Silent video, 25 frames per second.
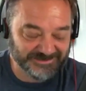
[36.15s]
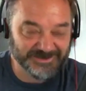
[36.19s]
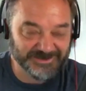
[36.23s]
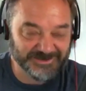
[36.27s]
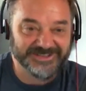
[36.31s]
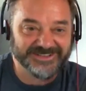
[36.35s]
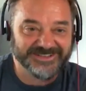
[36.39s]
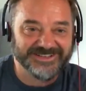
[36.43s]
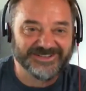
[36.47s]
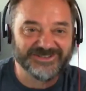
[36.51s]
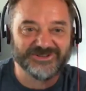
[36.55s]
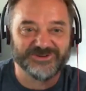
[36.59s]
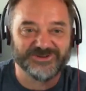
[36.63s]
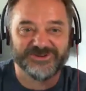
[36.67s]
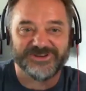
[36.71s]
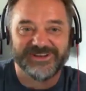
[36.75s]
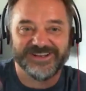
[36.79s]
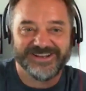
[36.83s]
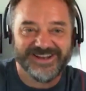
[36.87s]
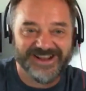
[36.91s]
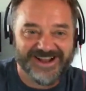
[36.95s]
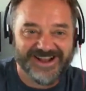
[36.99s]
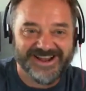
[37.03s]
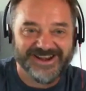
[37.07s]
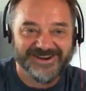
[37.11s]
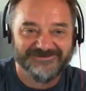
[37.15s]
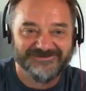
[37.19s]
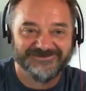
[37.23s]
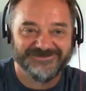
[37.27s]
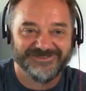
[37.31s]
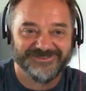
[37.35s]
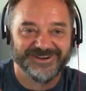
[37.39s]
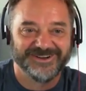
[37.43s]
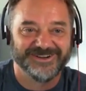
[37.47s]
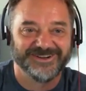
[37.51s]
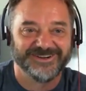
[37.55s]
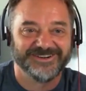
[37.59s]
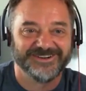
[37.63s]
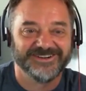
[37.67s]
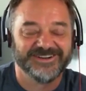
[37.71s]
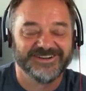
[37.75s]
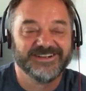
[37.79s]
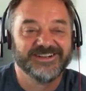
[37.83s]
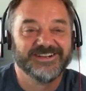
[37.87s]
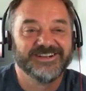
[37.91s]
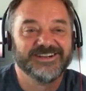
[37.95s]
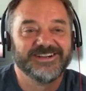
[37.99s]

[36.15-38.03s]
Well, unless you get on fire.